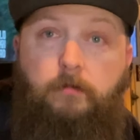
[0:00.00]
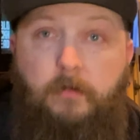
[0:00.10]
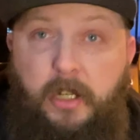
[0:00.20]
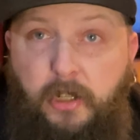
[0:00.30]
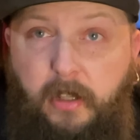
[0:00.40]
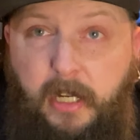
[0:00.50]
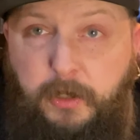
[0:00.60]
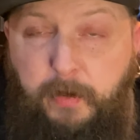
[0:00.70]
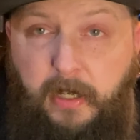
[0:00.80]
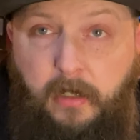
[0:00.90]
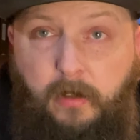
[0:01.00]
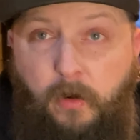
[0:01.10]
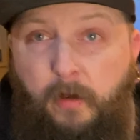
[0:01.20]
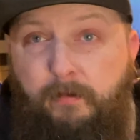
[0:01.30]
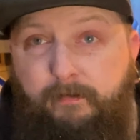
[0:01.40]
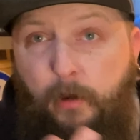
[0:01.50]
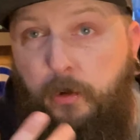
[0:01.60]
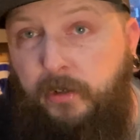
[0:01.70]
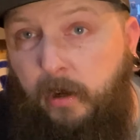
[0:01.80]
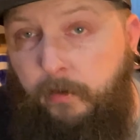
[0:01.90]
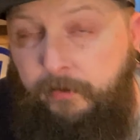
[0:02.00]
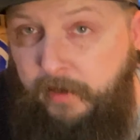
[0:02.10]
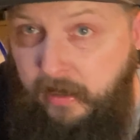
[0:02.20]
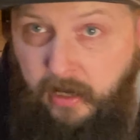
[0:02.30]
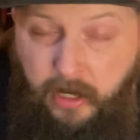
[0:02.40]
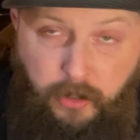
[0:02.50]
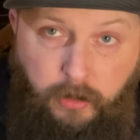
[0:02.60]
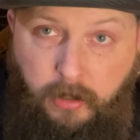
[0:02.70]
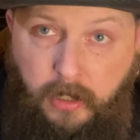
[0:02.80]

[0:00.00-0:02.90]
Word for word: until the next beer or motorcycle thing that I do.